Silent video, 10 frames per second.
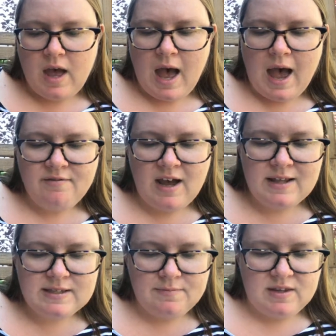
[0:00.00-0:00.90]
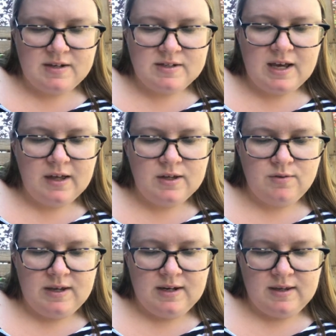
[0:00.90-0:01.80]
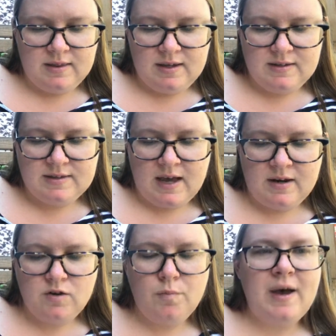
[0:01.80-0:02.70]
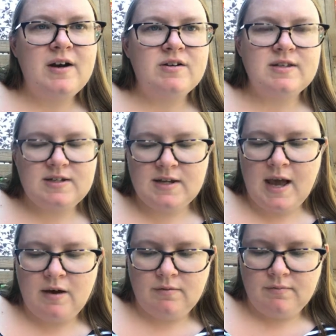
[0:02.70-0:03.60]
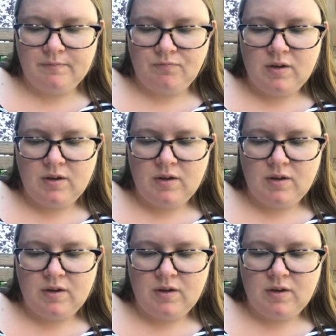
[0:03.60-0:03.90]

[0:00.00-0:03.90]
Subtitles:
"I've got something to tell you, Edith," he said. "You better sit down."